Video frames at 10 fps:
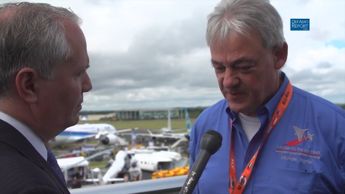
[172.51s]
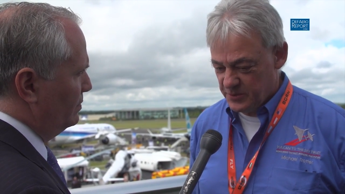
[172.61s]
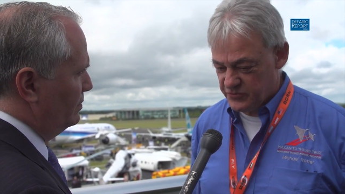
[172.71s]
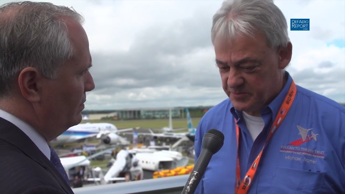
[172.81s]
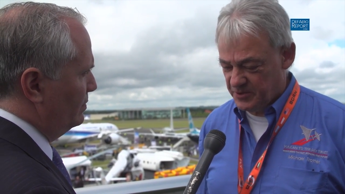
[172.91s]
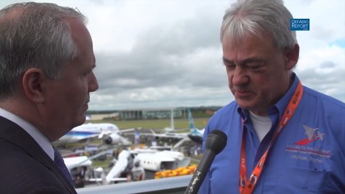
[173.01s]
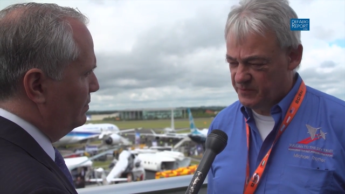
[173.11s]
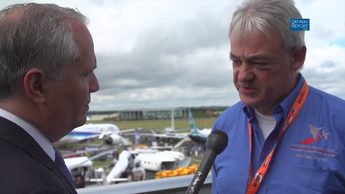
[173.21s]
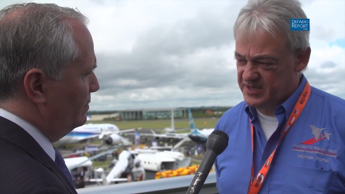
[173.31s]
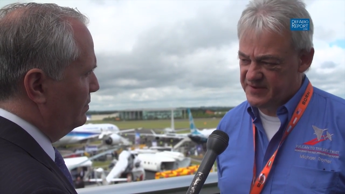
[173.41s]
Speaker 1: who's
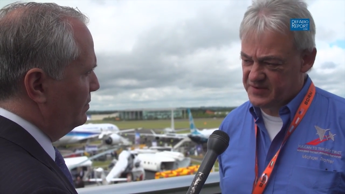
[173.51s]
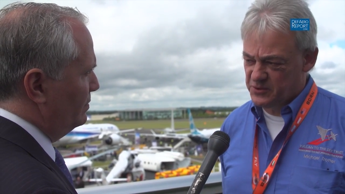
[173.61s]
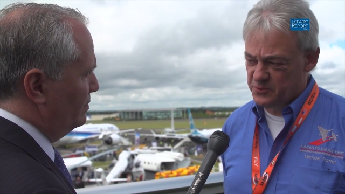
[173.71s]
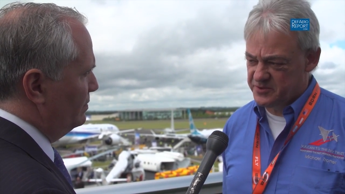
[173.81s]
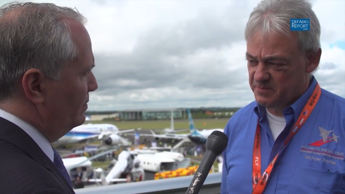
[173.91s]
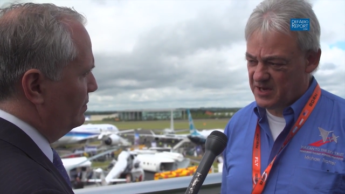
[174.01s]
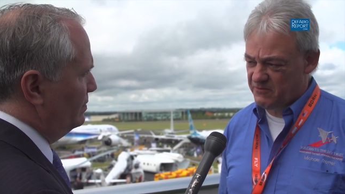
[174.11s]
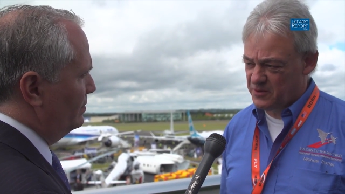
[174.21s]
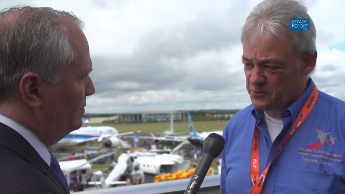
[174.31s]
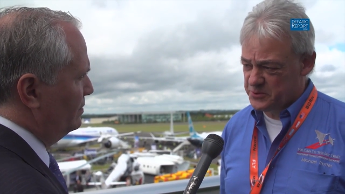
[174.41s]
responsible for safety calls them
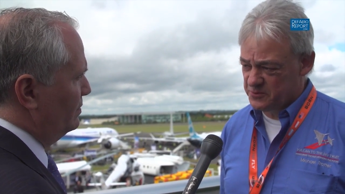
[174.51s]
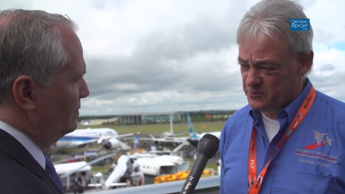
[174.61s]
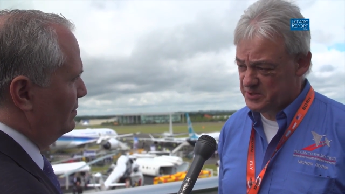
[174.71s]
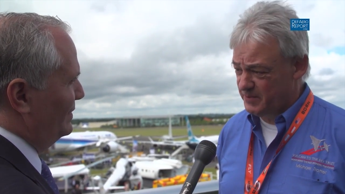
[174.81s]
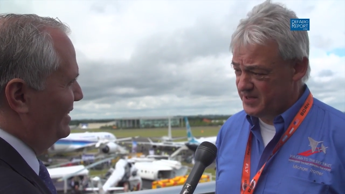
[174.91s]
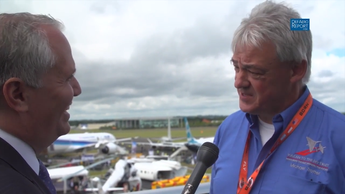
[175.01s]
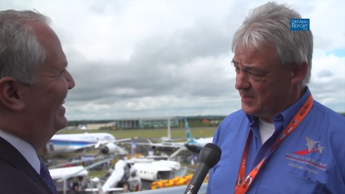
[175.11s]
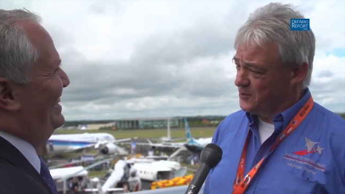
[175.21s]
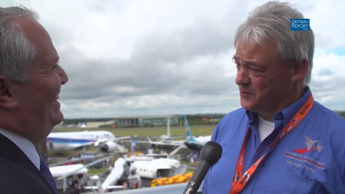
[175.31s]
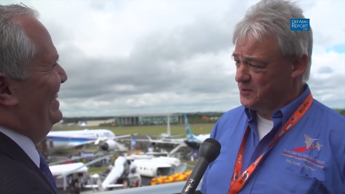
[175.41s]
agricultural, which means
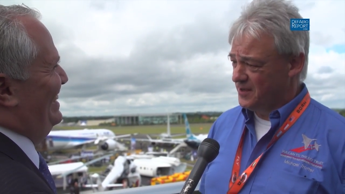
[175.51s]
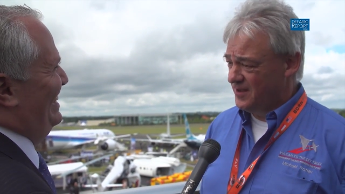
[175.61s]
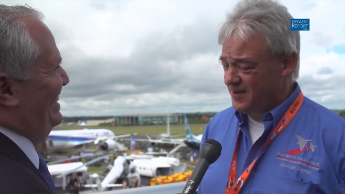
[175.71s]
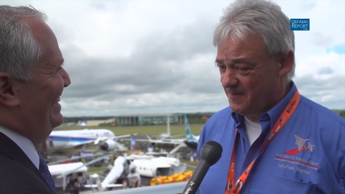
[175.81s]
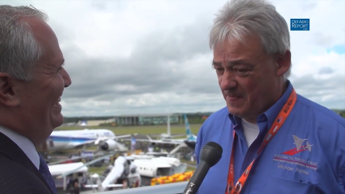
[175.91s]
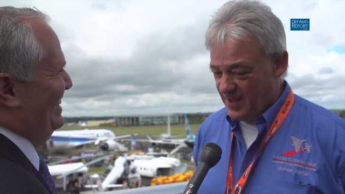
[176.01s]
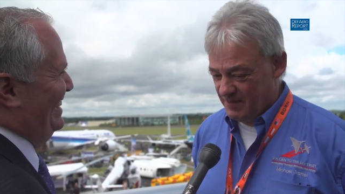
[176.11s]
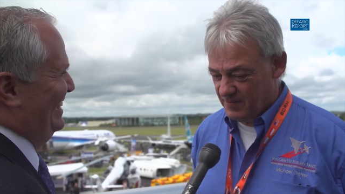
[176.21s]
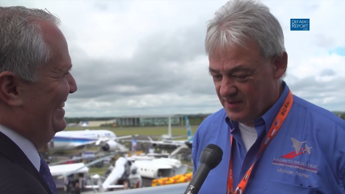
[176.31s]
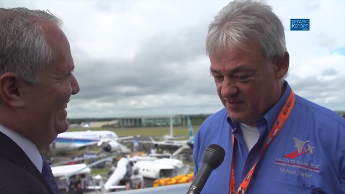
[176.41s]
they're good.
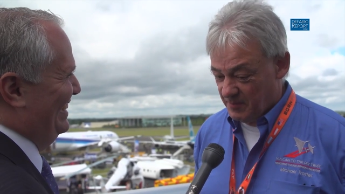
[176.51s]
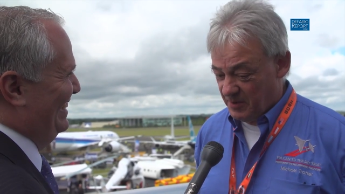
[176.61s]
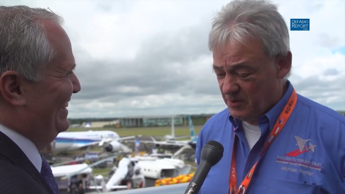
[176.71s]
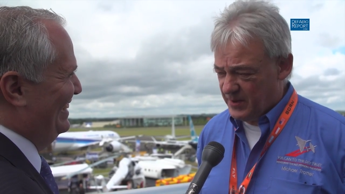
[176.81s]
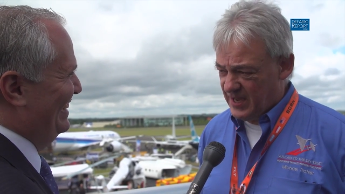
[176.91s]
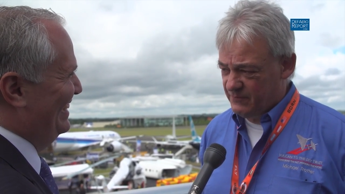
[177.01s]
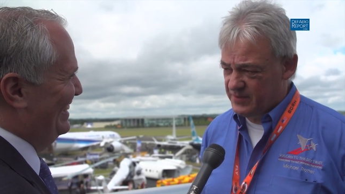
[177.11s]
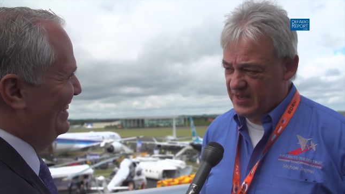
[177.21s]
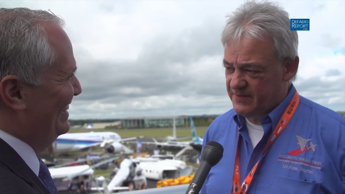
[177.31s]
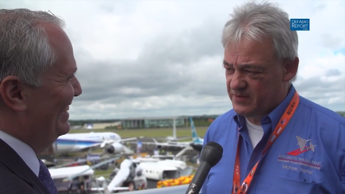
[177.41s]
Um, the problem we have
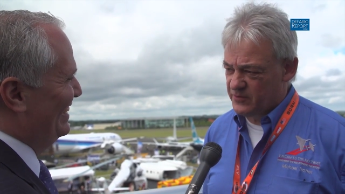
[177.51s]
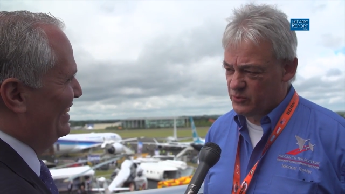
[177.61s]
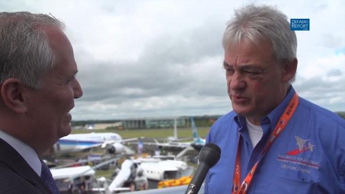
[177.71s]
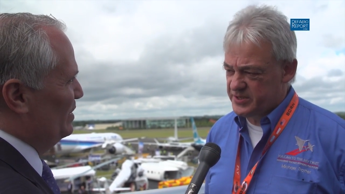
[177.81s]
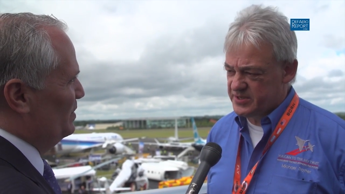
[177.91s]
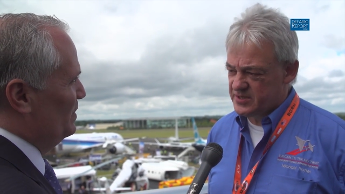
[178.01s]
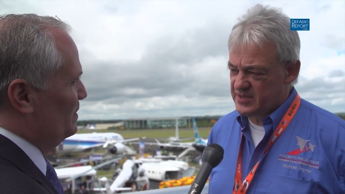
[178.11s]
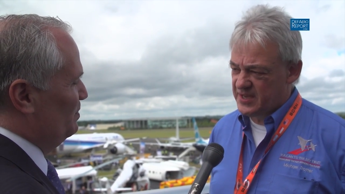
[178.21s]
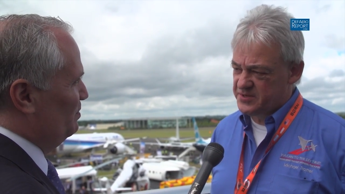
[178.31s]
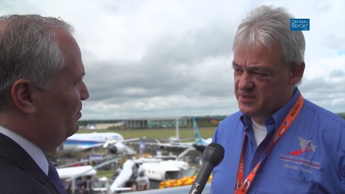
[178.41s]
with the Avon, of course, is it's
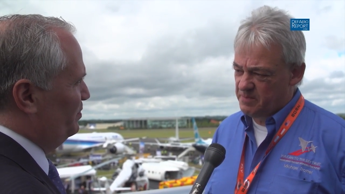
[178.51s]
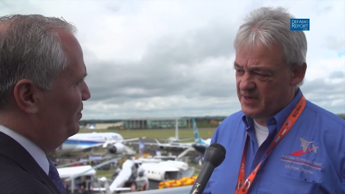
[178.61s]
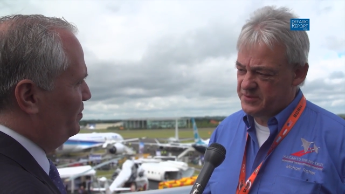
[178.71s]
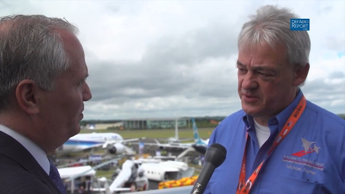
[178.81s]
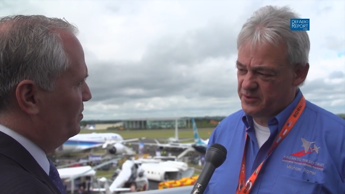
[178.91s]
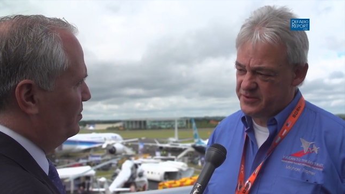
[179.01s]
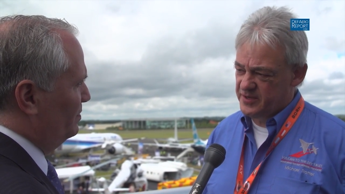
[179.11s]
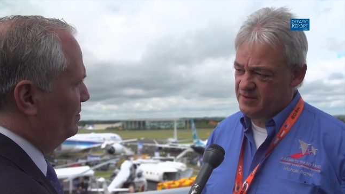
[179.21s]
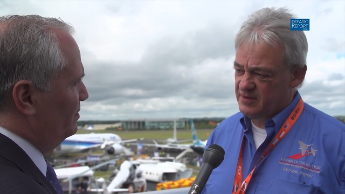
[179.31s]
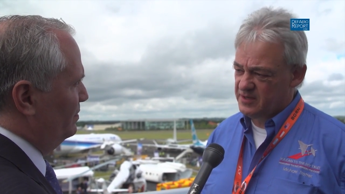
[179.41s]
the engine that powers the
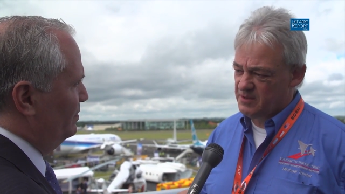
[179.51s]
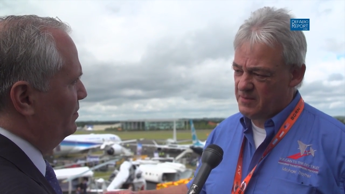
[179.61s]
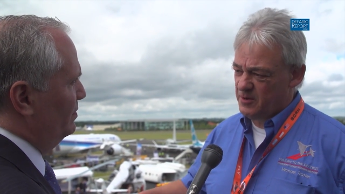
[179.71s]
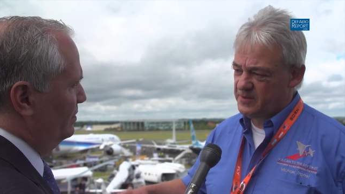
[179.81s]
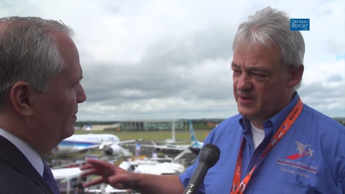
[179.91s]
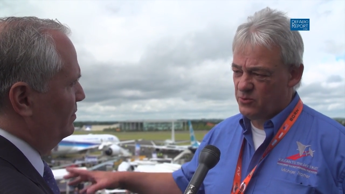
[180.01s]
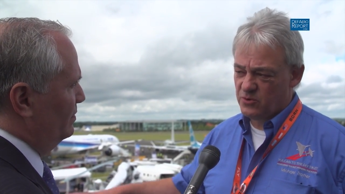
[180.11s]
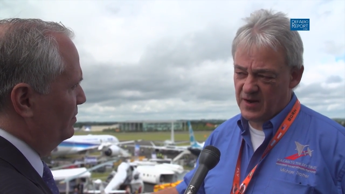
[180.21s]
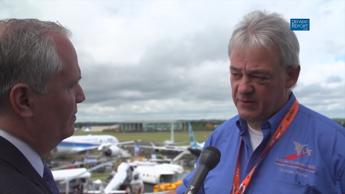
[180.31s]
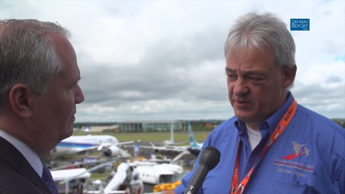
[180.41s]
Hunter, and at the moment they're all
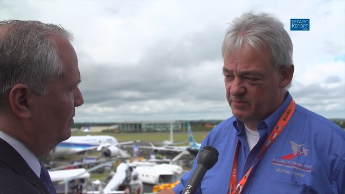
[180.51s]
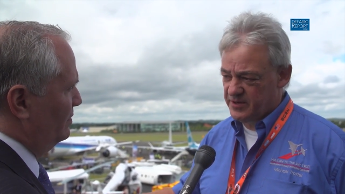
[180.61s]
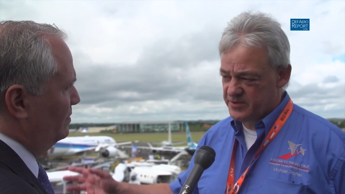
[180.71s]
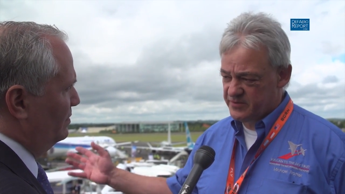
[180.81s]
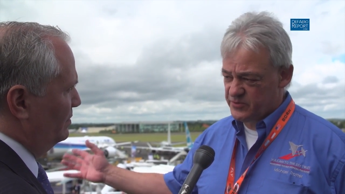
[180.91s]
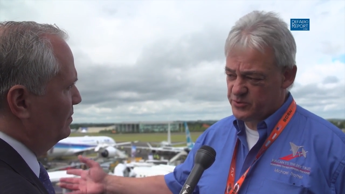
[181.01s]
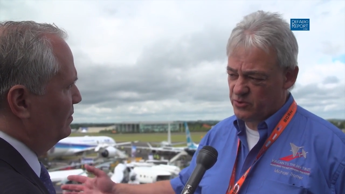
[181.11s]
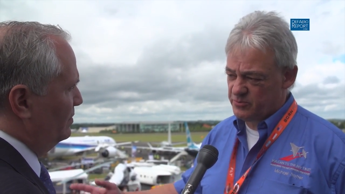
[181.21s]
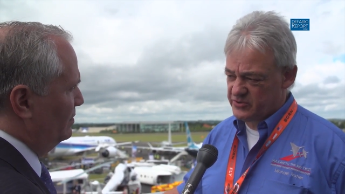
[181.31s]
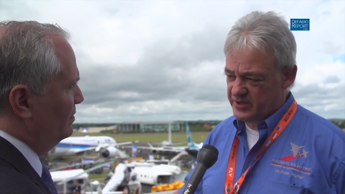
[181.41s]
grounded because of the Shoreham